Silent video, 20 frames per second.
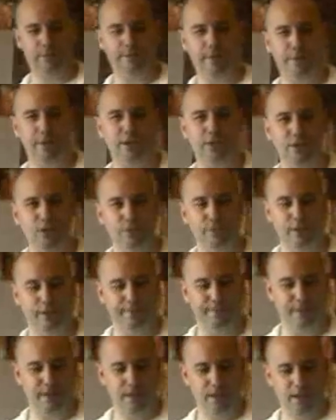was very
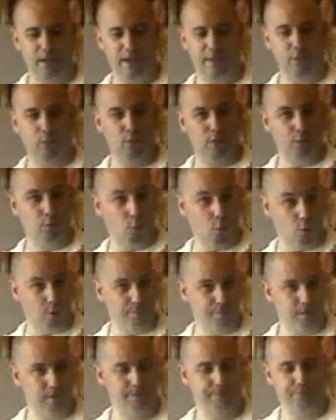humid and the wood
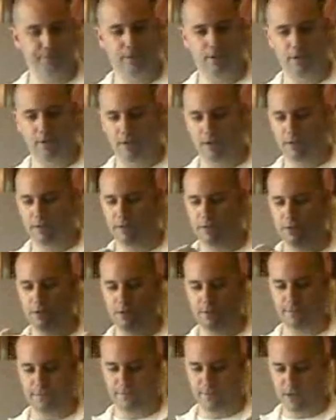warped.
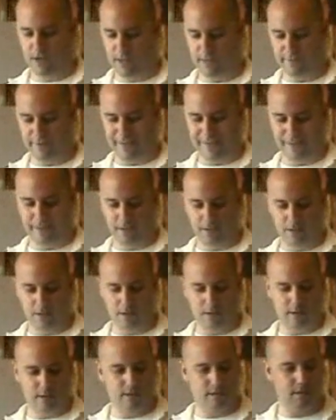So they
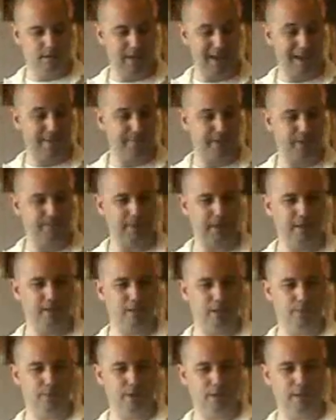invented canvas
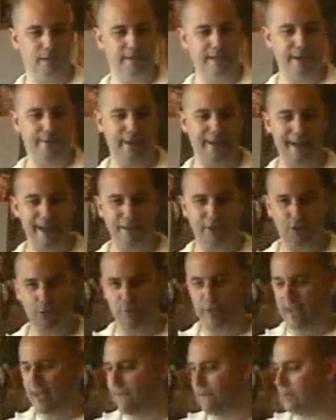painting, really. Now, I got
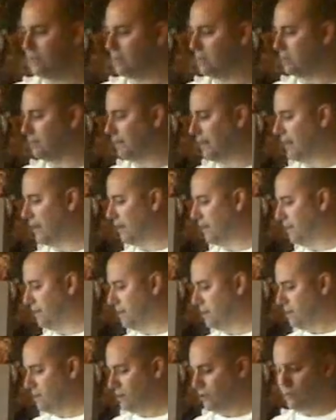two canvases in my hand.
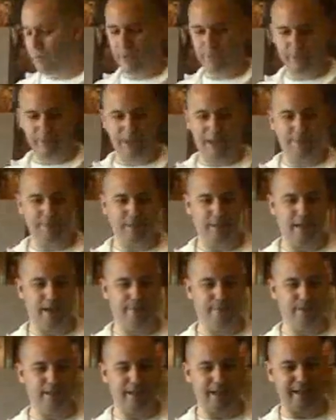Two different types of
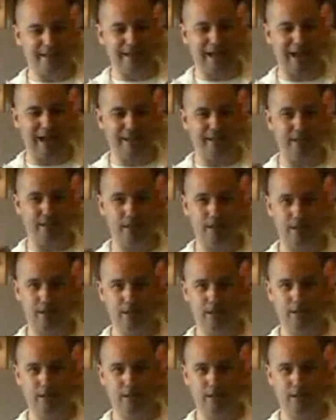canvas. I got cotton